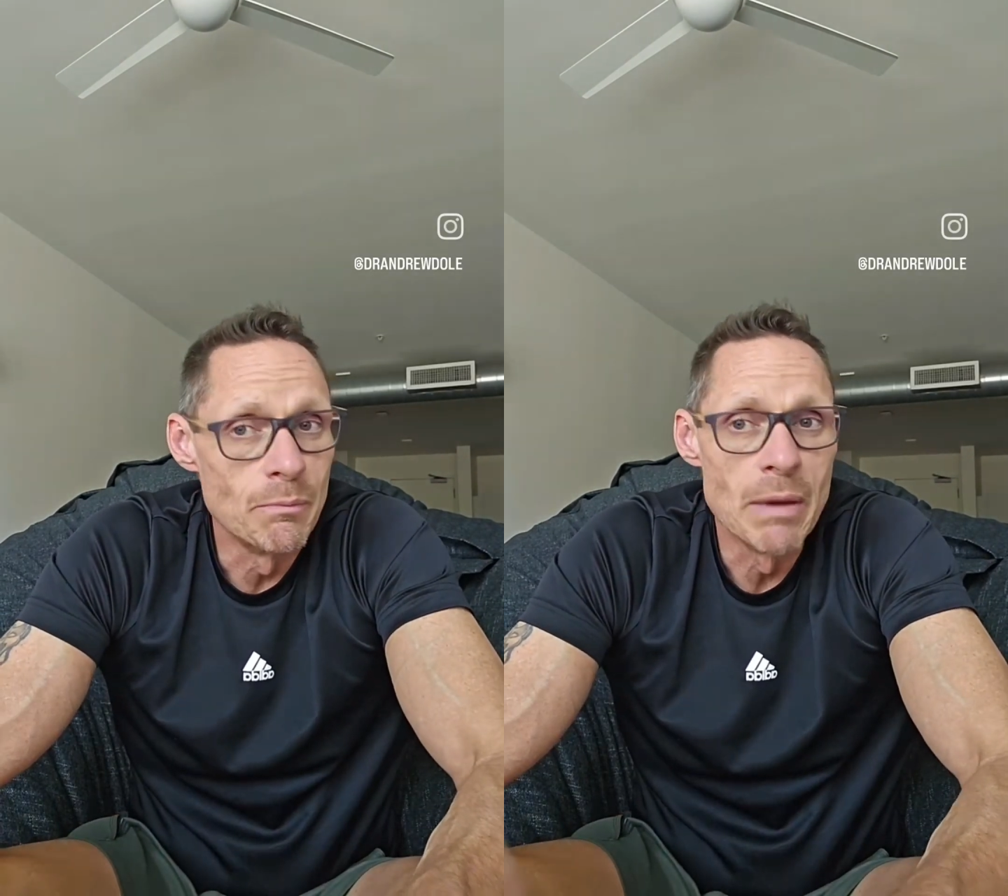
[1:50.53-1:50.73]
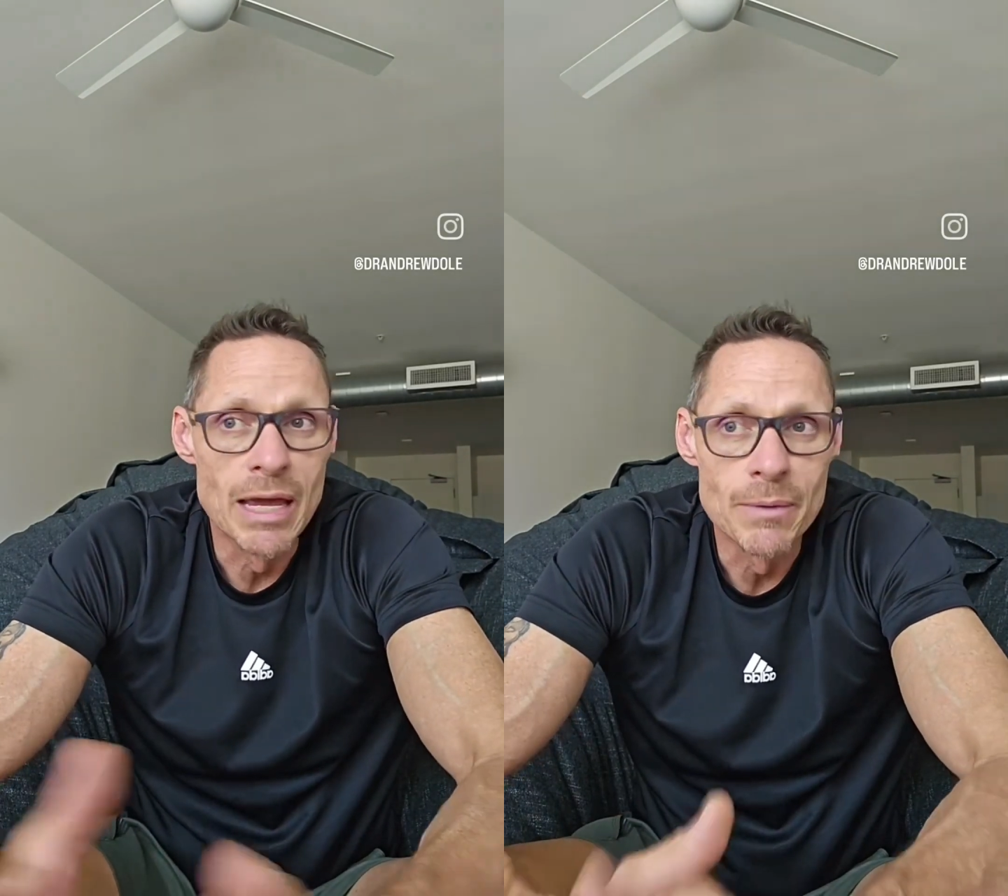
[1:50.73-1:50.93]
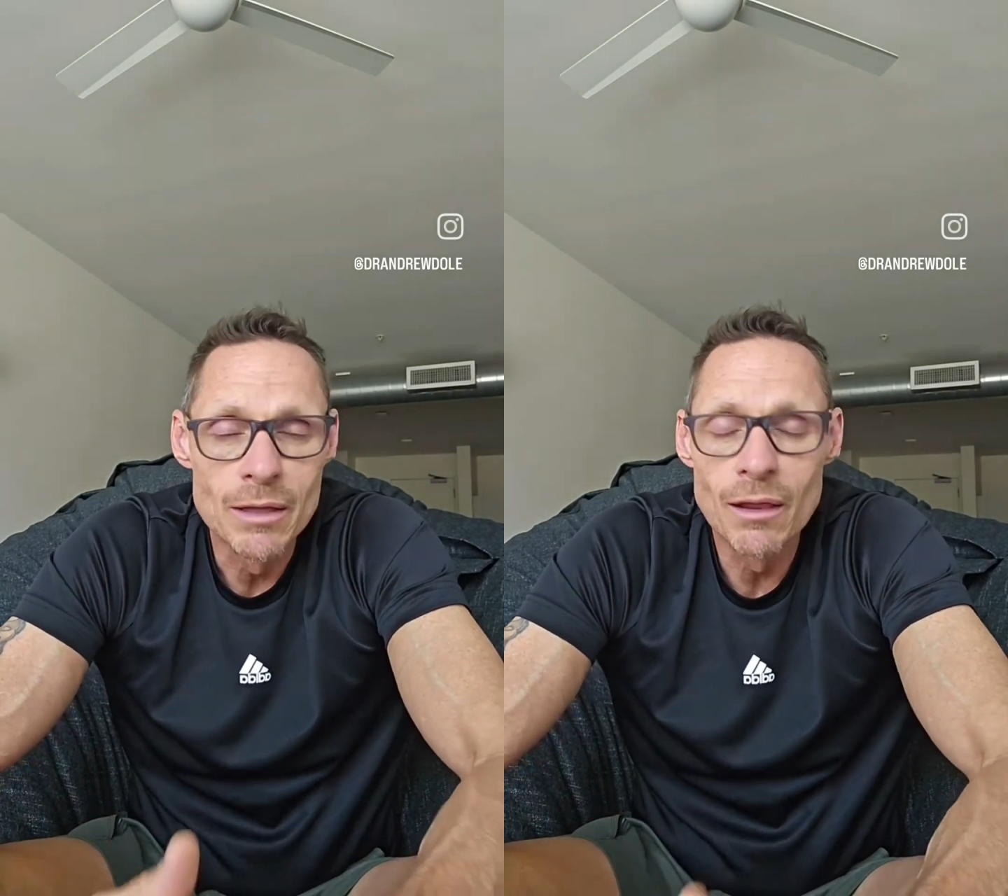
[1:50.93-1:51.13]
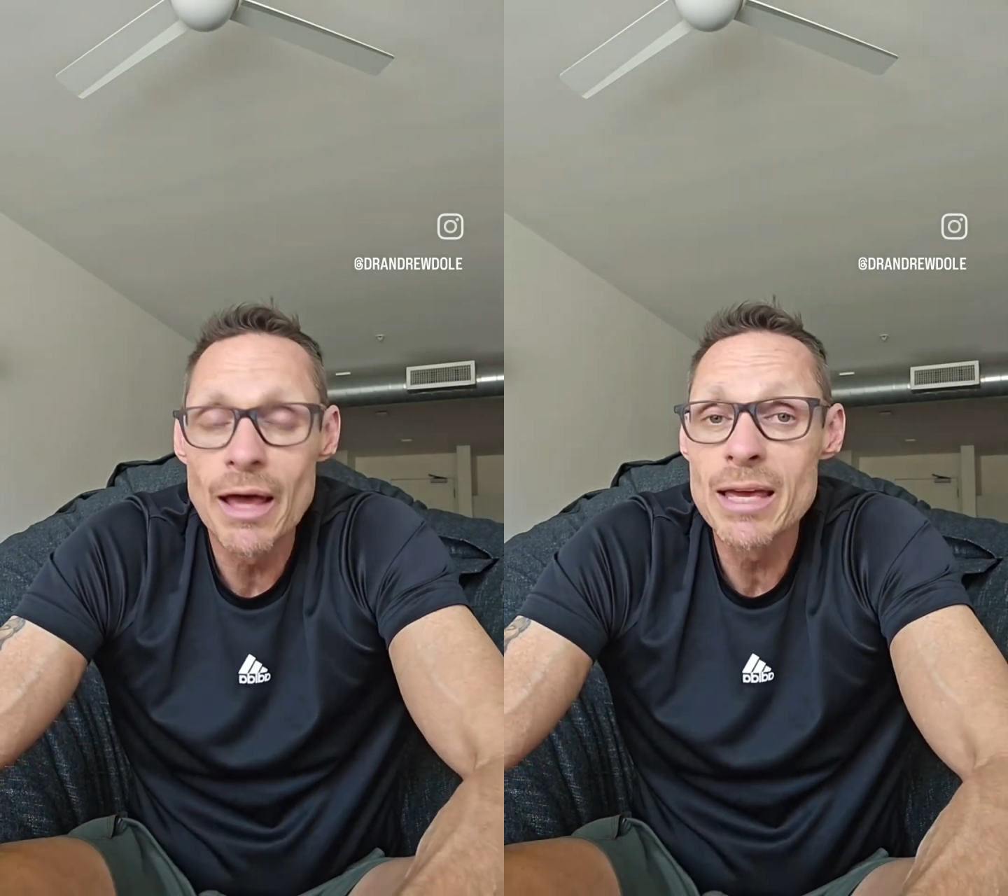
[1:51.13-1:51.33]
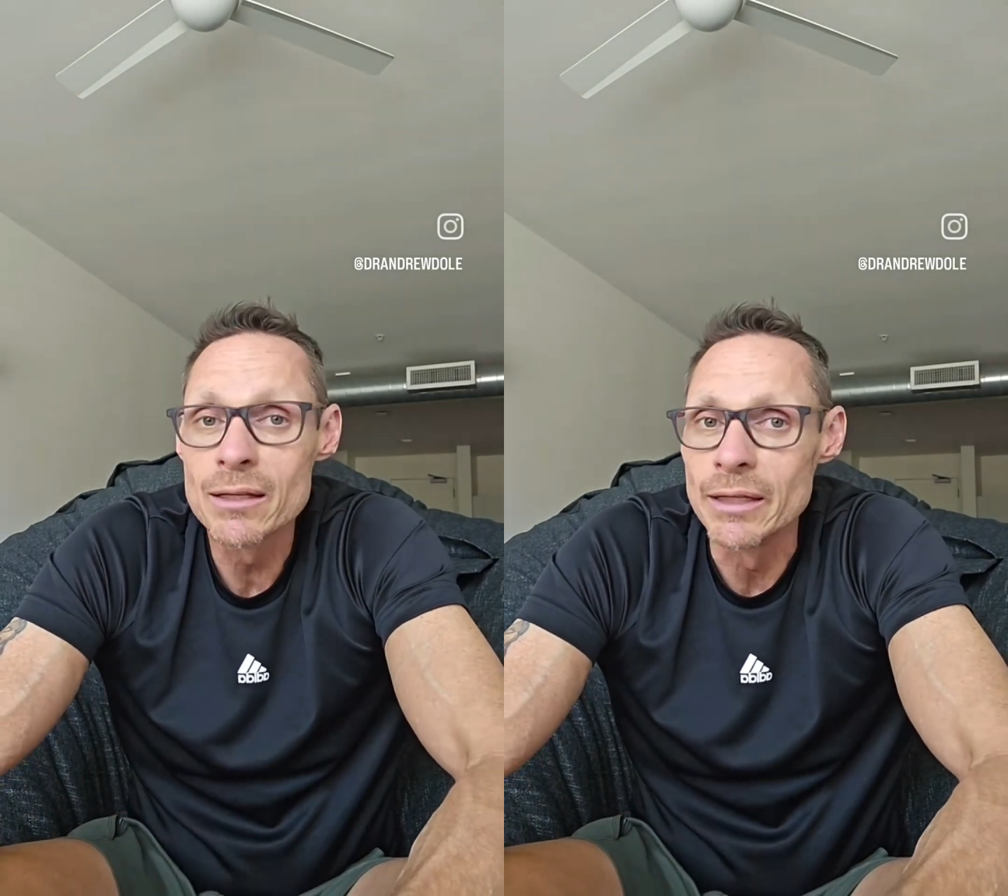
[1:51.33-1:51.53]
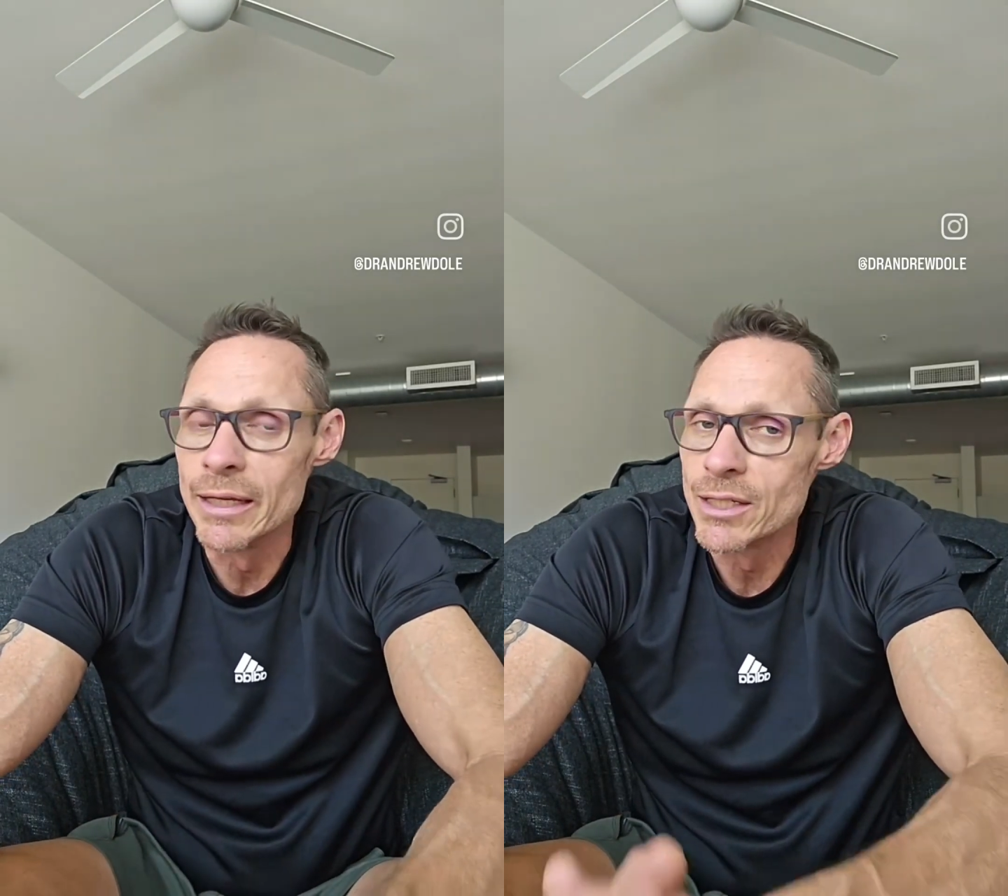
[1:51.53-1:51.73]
maybe likely.